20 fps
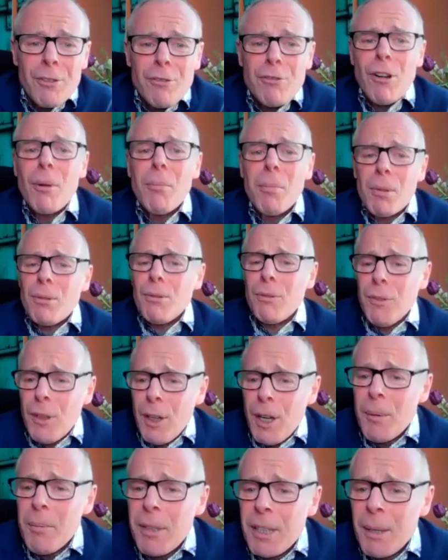troubled
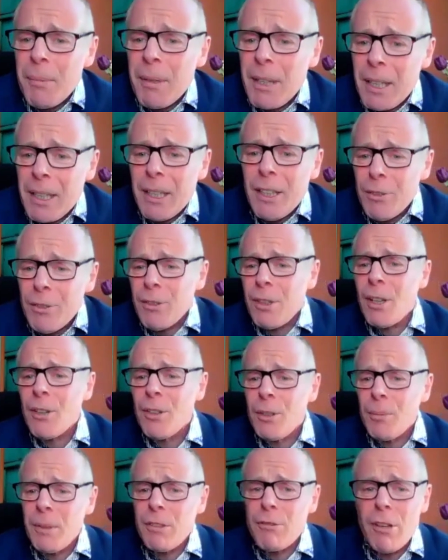firm in the Middle East,
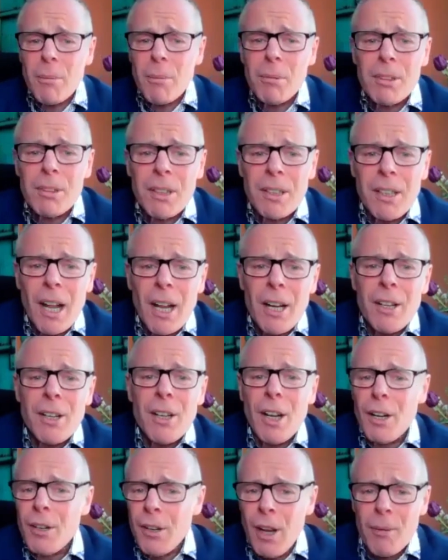known to be troubled,
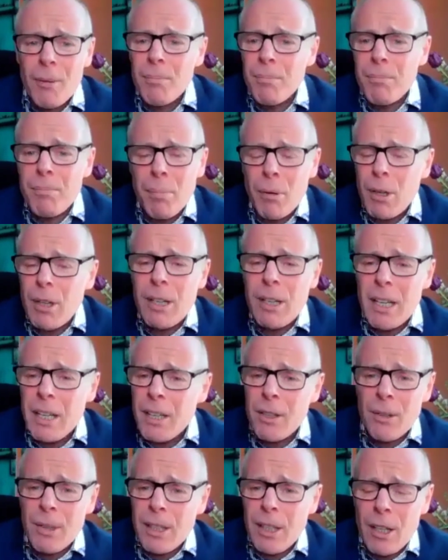and put it
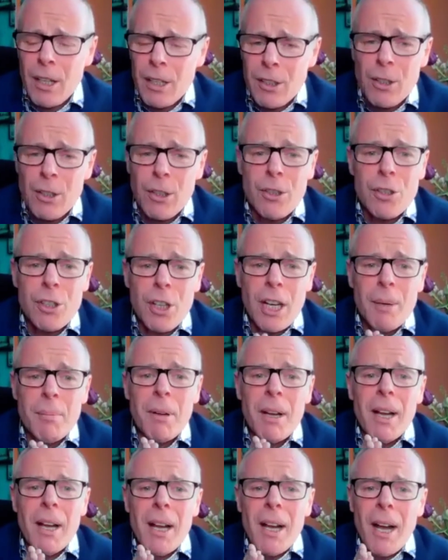into good
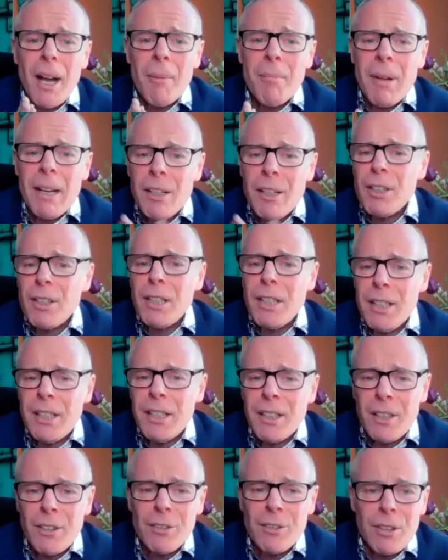shape, into
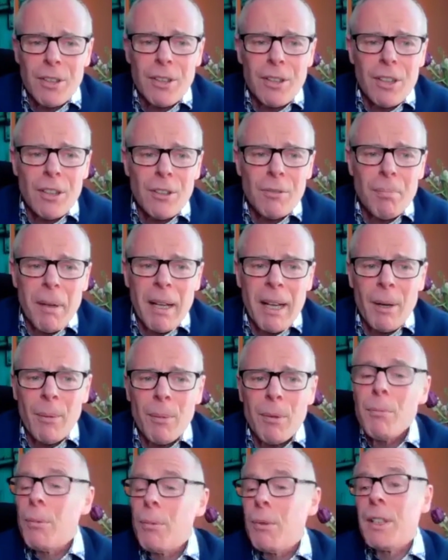leading this bank
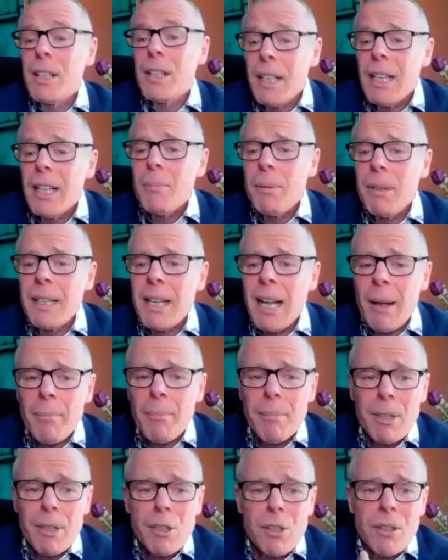with clearly big
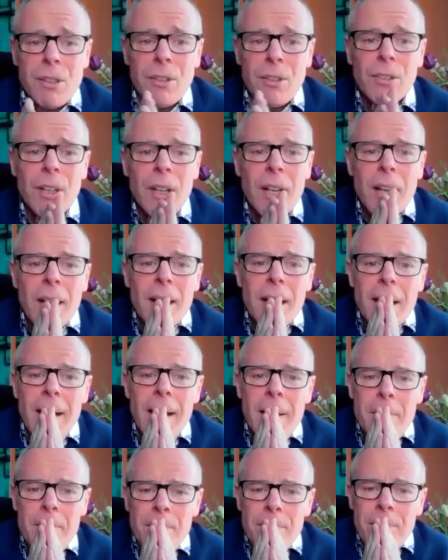ambitions.
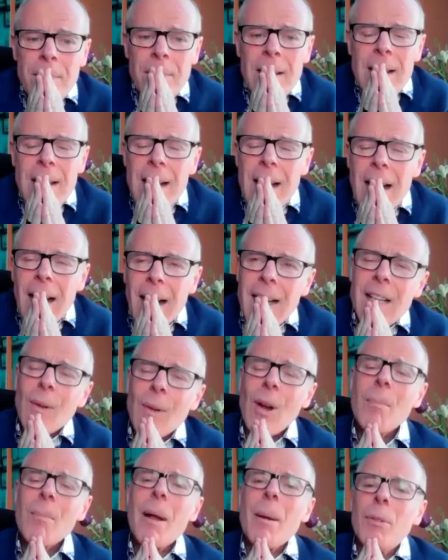I
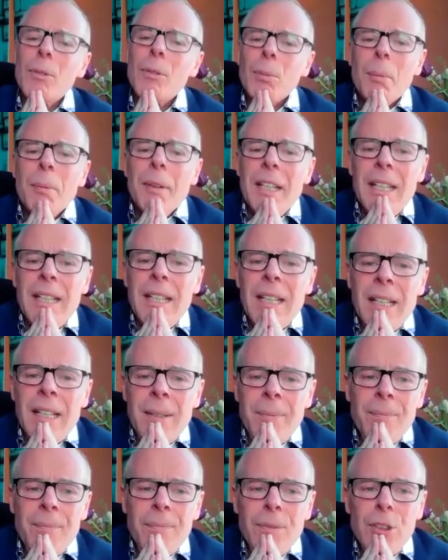know our members will be
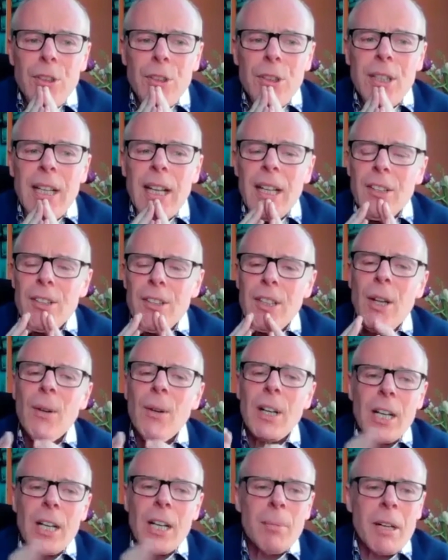keen to get to
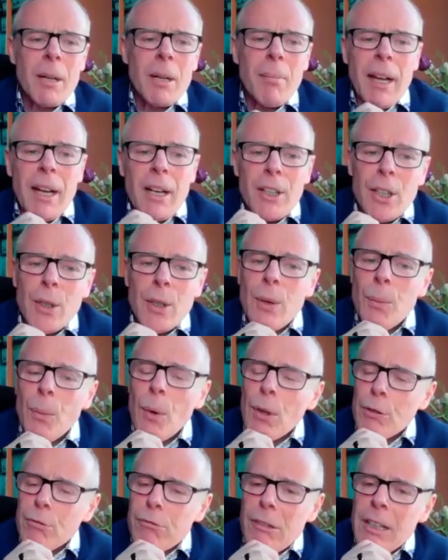know a little bit about you and
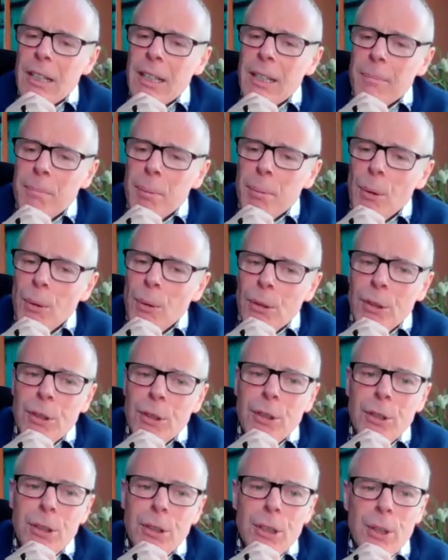what's really
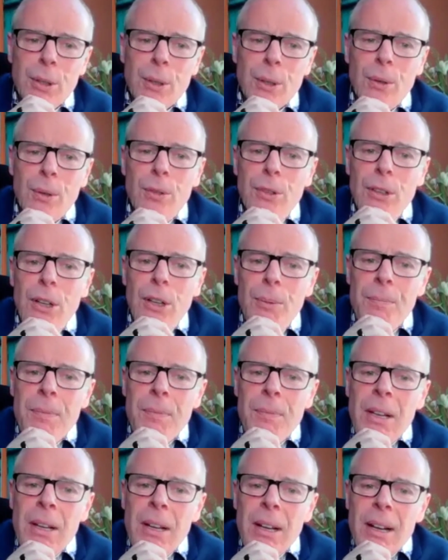important to you. So,